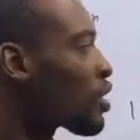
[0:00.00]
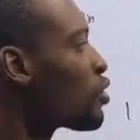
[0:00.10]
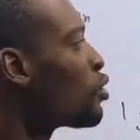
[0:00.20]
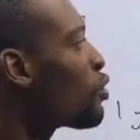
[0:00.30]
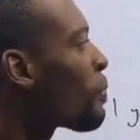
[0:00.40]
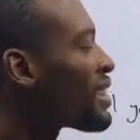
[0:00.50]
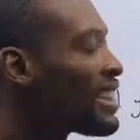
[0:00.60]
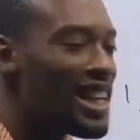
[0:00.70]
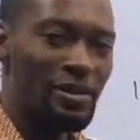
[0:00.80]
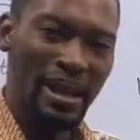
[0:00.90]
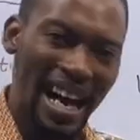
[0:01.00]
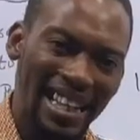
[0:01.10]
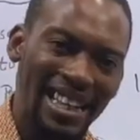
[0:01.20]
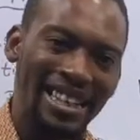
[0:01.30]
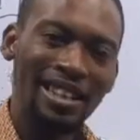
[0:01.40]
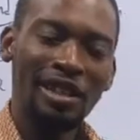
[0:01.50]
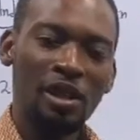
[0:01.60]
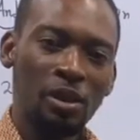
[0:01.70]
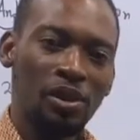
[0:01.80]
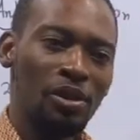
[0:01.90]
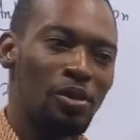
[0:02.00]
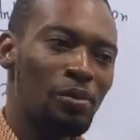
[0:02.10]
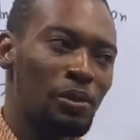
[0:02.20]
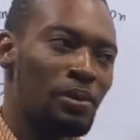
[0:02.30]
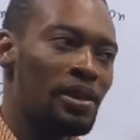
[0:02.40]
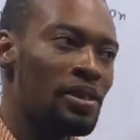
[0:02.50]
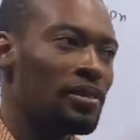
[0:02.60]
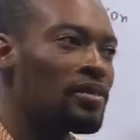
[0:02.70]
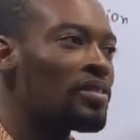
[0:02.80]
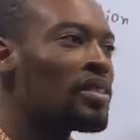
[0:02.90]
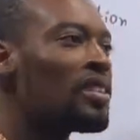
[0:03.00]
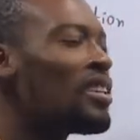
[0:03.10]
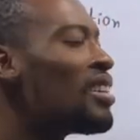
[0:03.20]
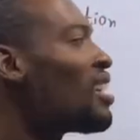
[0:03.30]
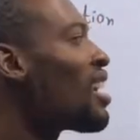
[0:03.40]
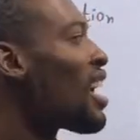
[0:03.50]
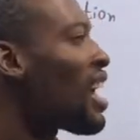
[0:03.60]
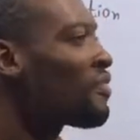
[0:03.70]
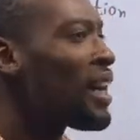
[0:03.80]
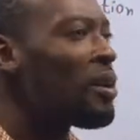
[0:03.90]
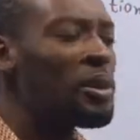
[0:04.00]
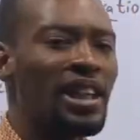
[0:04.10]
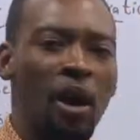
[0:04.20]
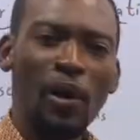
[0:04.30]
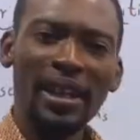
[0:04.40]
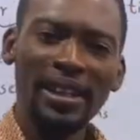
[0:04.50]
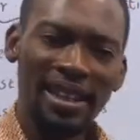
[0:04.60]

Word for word: So two percent has been added to the old population. After another one